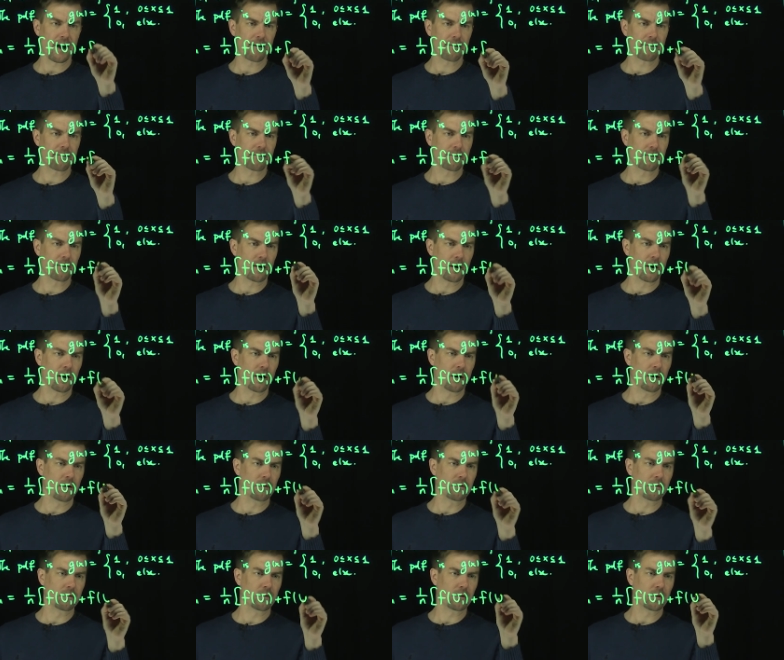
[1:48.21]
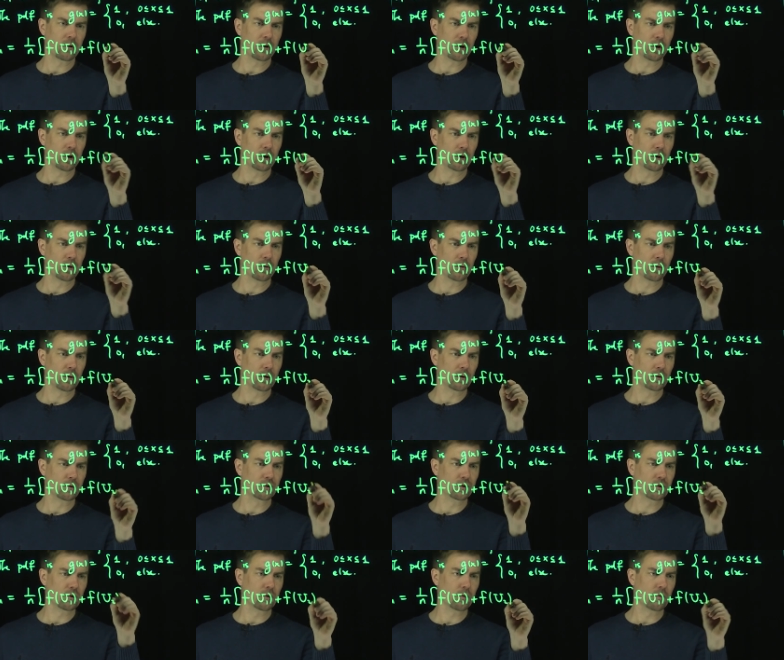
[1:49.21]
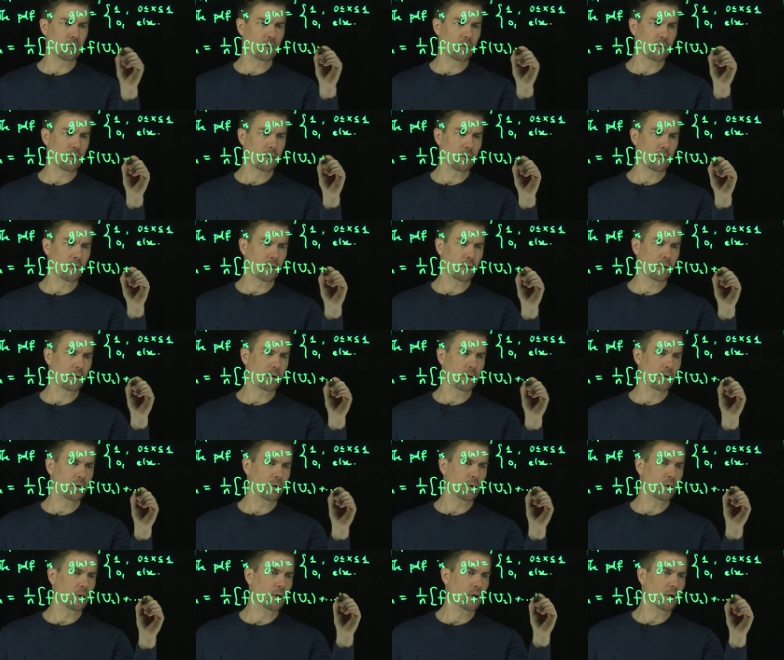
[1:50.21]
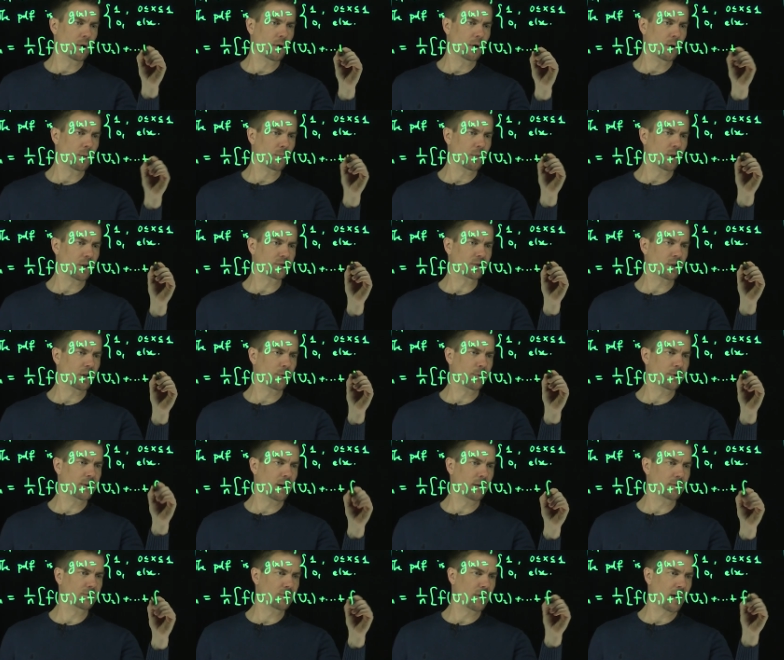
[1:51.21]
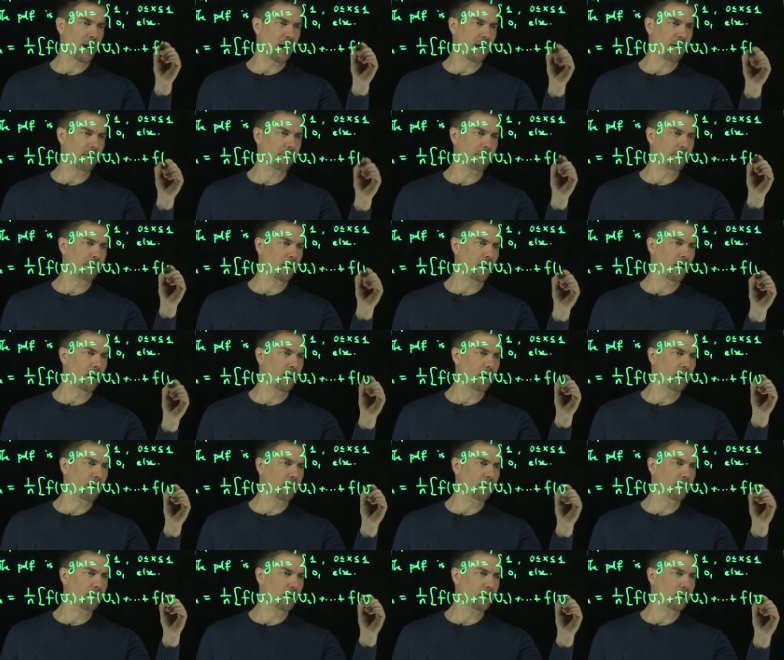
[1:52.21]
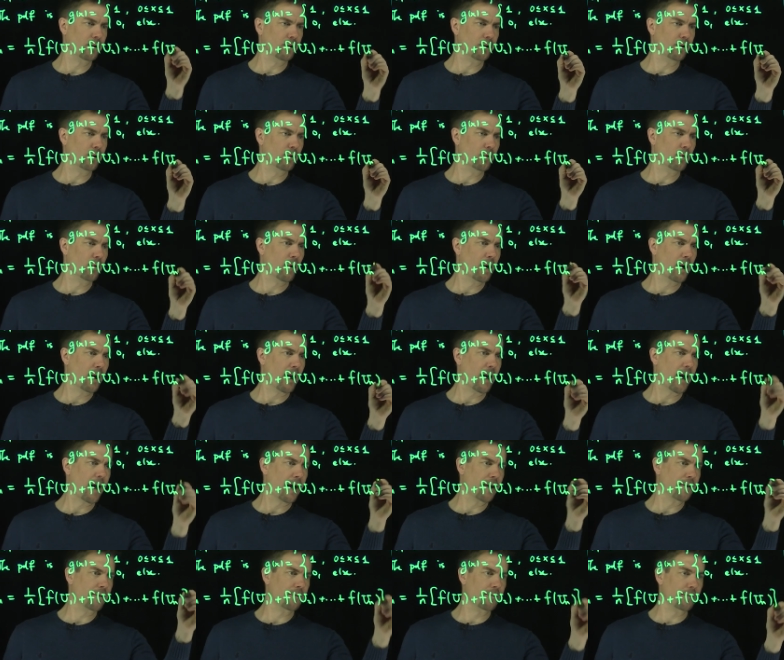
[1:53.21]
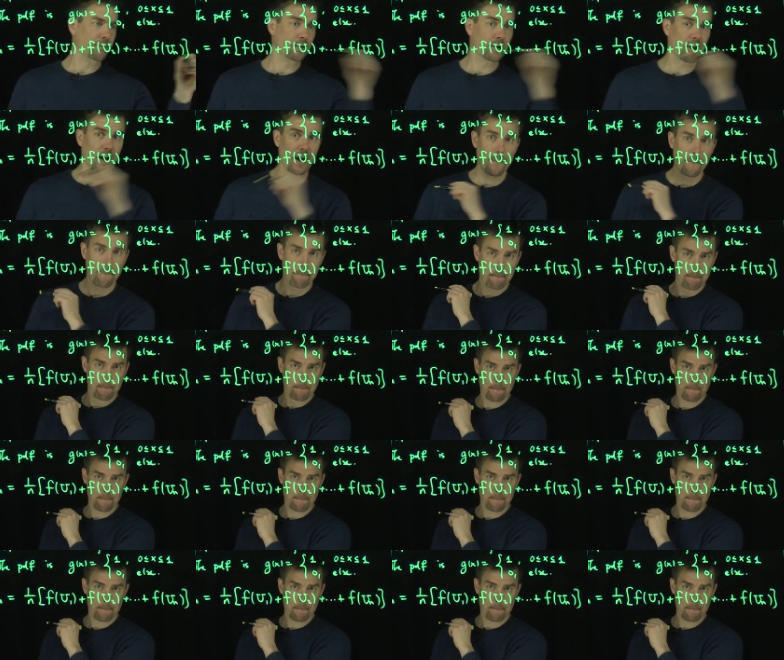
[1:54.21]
f of u2 plus all the way down to f of un. Okay.